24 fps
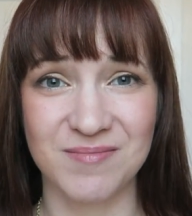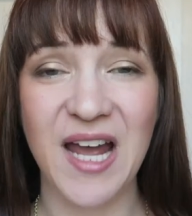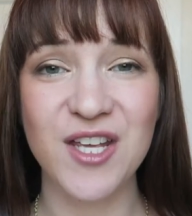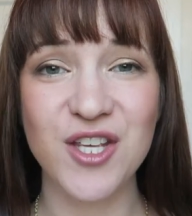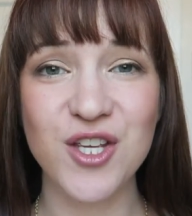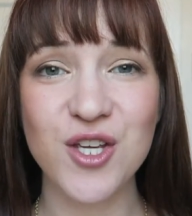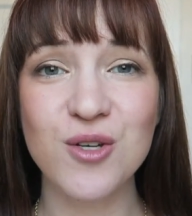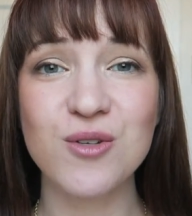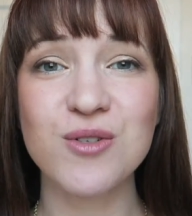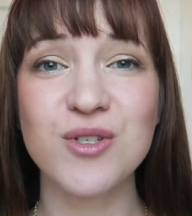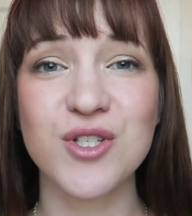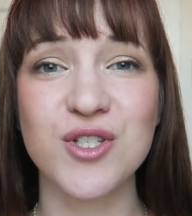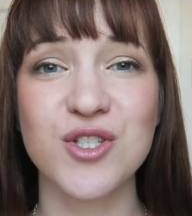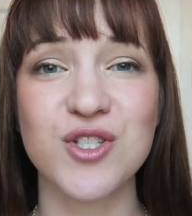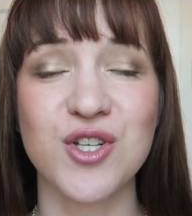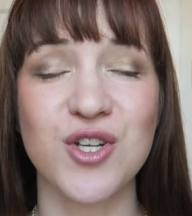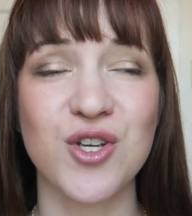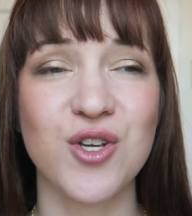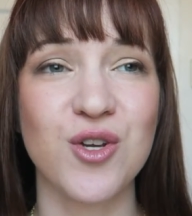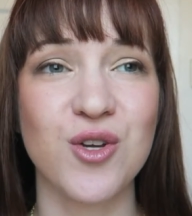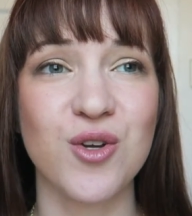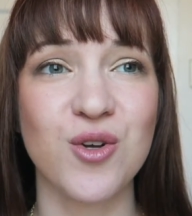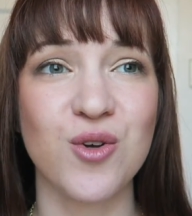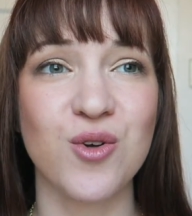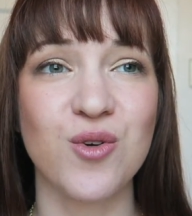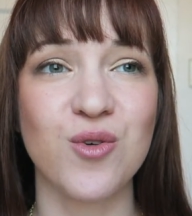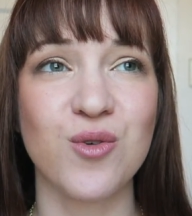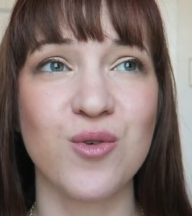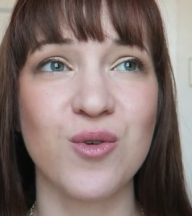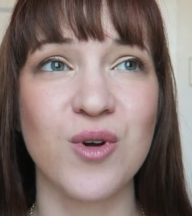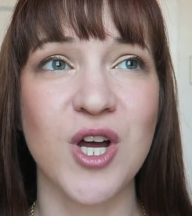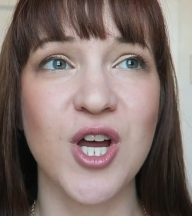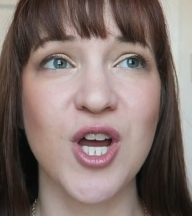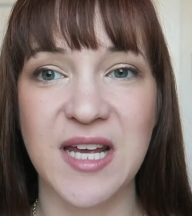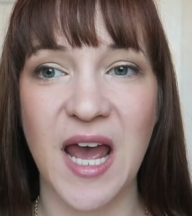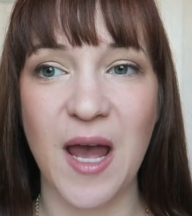I used
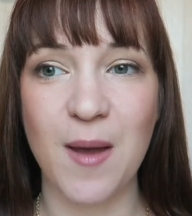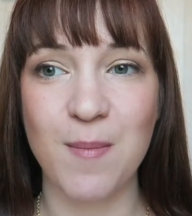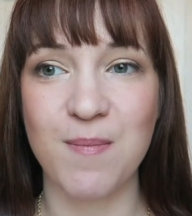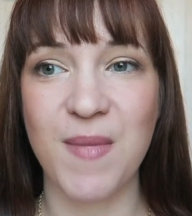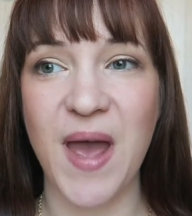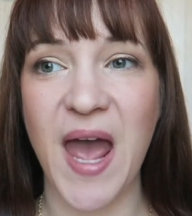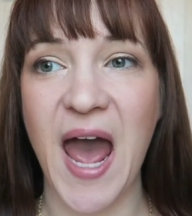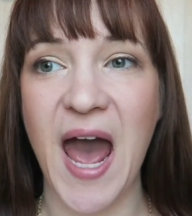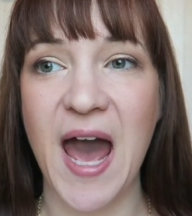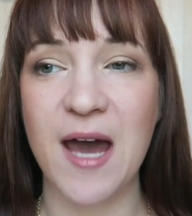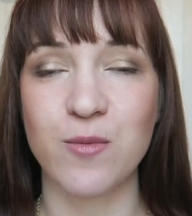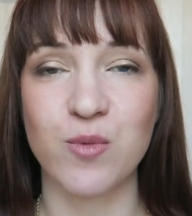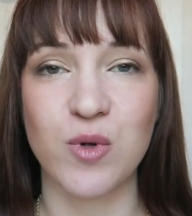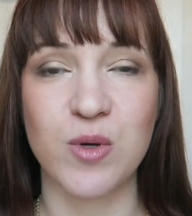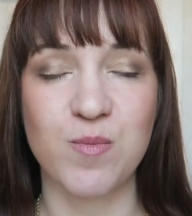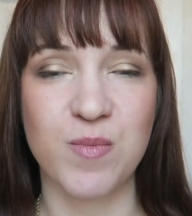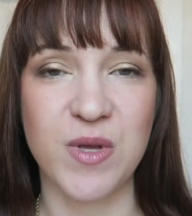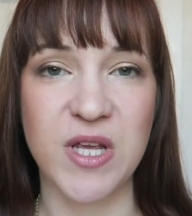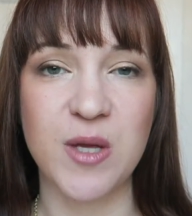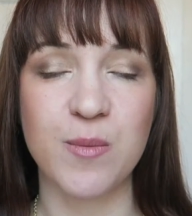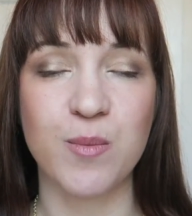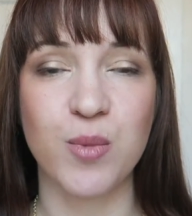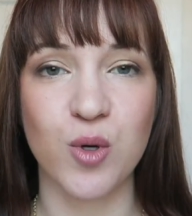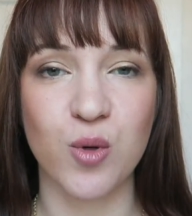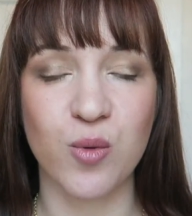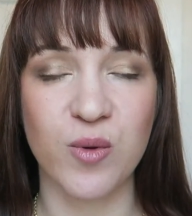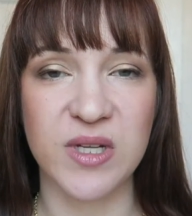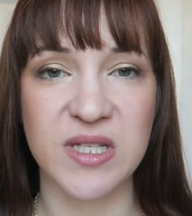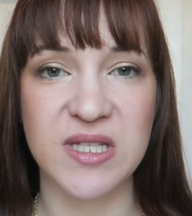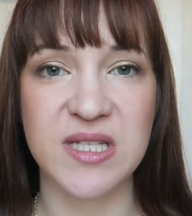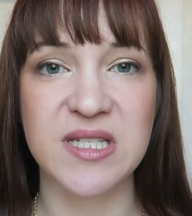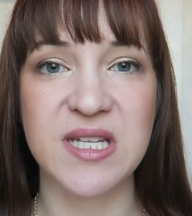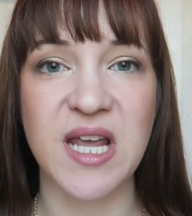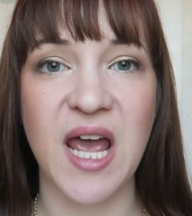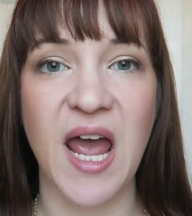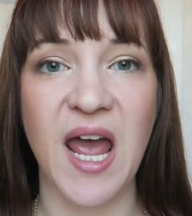to get mad when people
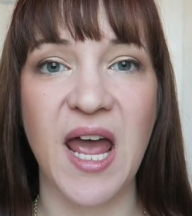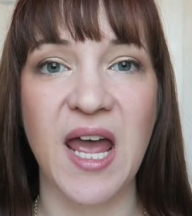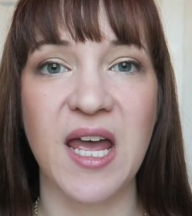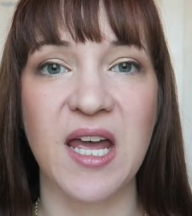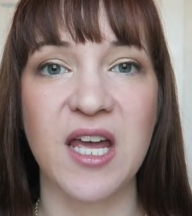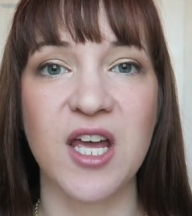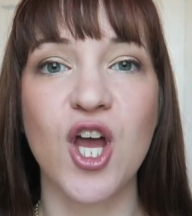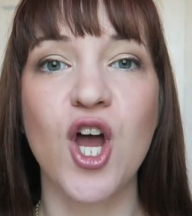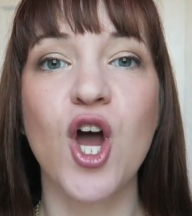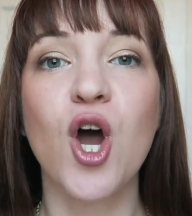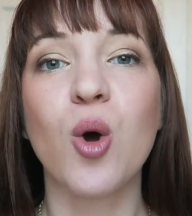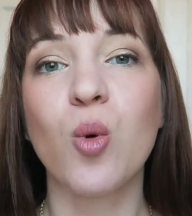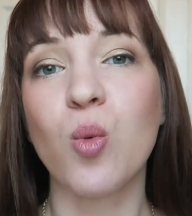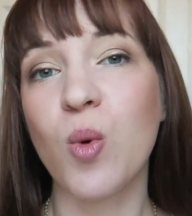would say,